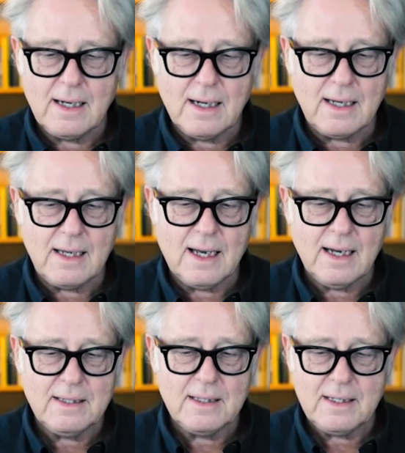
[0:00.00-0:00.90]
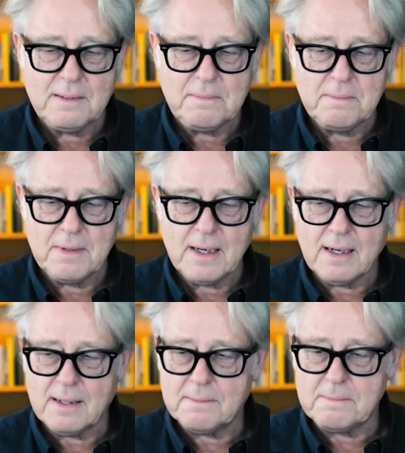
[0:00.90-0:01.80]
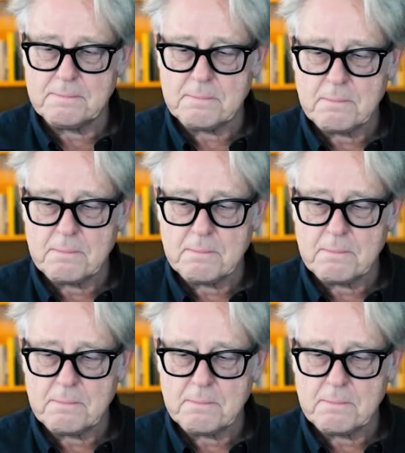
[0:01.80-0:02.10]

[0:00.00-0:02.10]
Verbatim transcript: I had the, um,